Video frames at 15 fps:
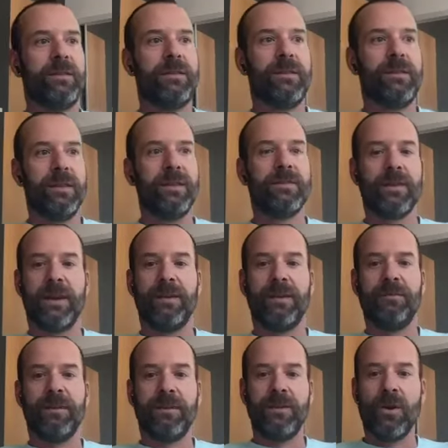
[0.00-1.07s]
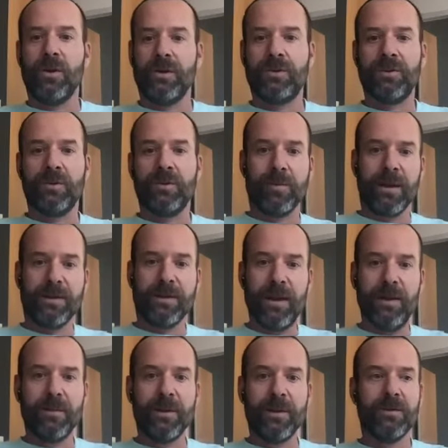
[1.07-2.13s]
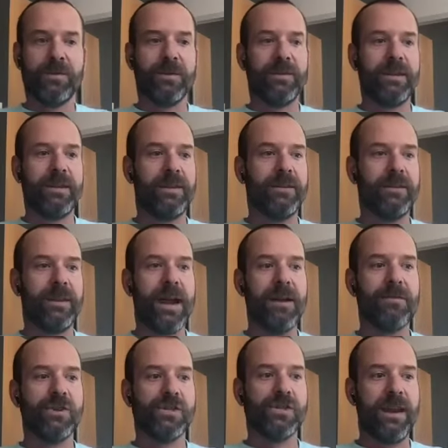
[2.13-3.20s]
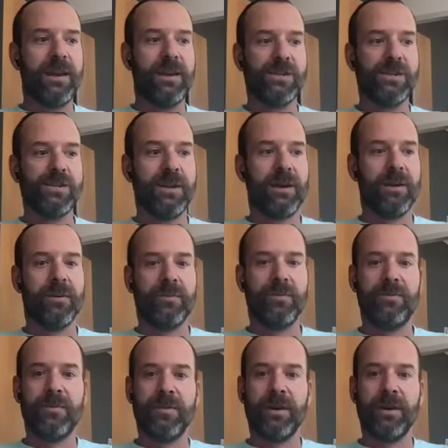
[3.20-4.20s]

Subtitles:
things that I noticed during my time there was that the average age of